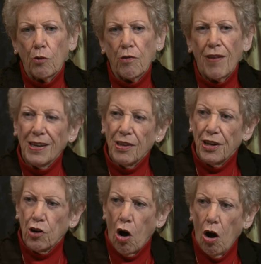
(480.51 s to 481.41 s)
the fact that
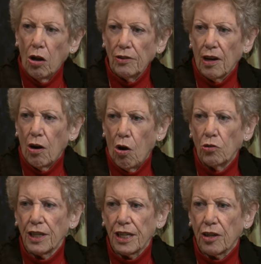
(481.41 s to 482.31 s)
he called a
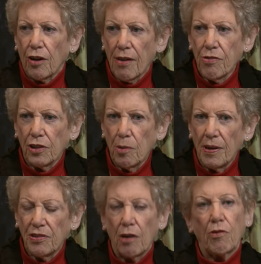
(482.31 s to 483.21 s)
holy year, I thought to
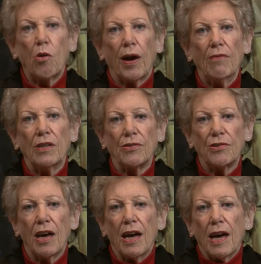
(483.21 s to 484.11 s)
myself, oh
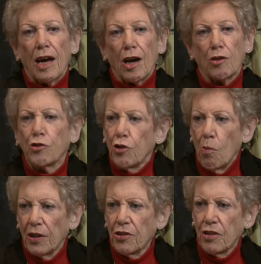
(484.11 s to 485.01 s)
heavens, so
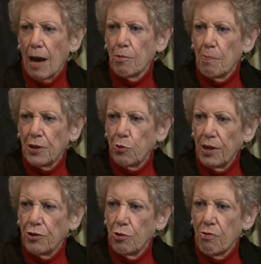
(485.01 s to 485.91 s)
much has happened
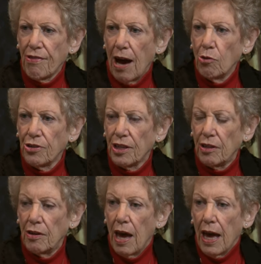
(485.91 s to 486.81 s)
between
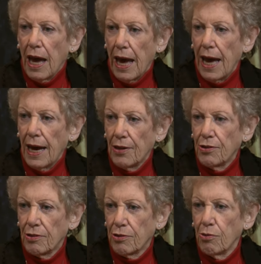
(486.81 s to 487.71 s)
2000
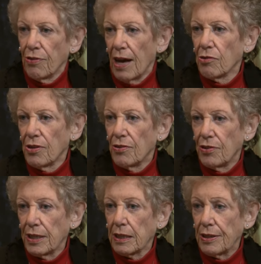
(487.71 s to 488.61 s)
and
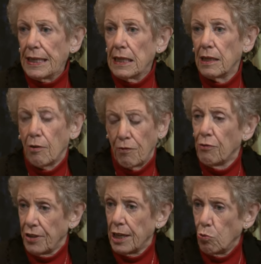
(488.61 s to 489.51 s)
2016,
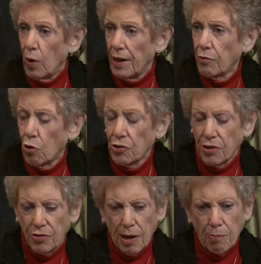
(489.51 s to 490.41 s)
15, when, of course,
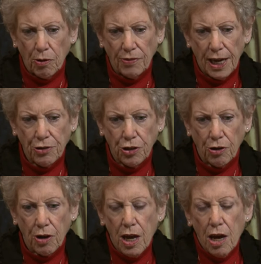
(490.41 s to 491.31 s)
December of last
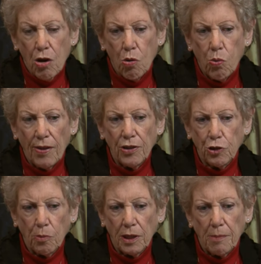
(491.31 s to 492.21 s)
mm-hmm. year, when the
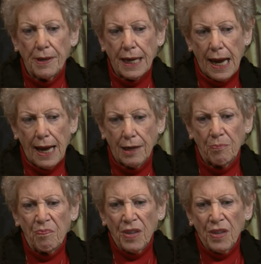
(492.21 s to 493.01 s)
Jubilee began.